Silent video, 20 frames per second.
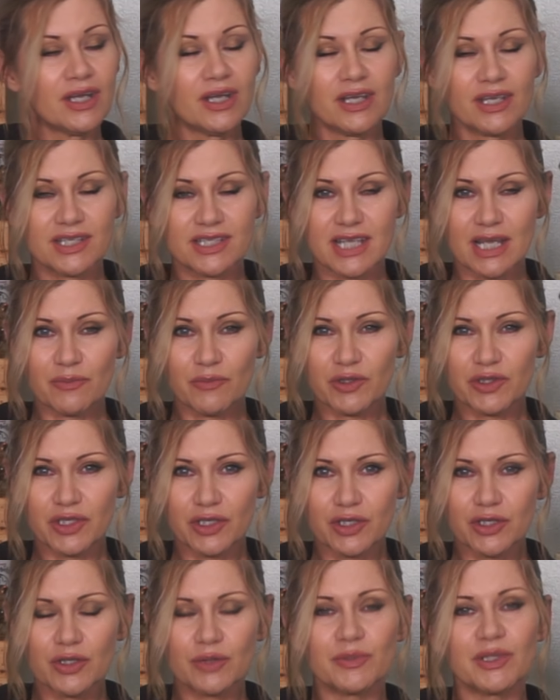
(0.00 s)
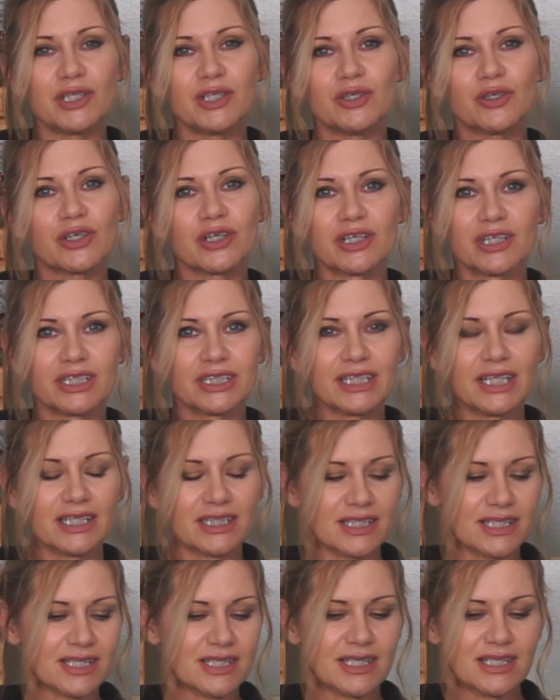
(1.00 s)
Same with the cumin, you can collect
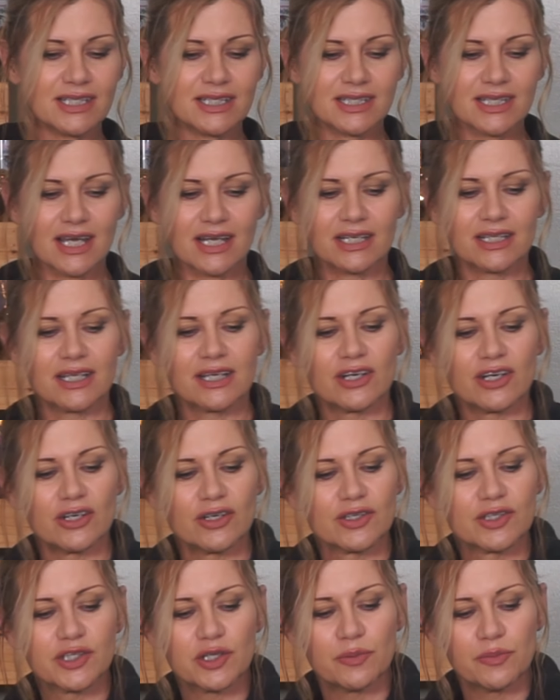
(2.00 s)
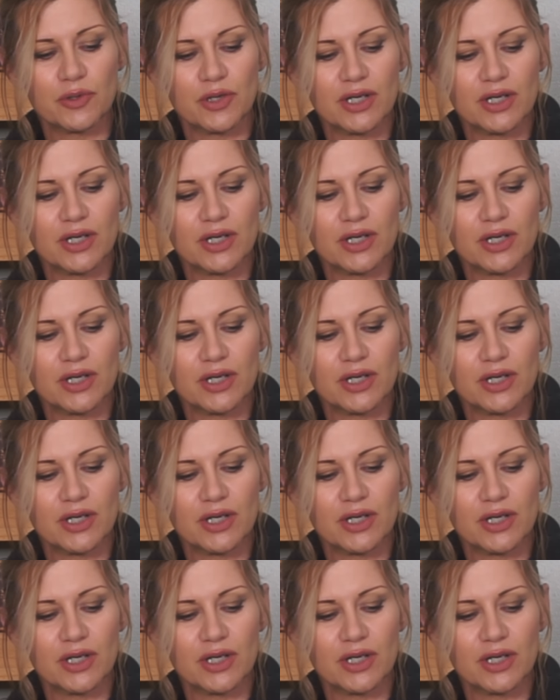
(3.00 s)
the seeds out of there. Super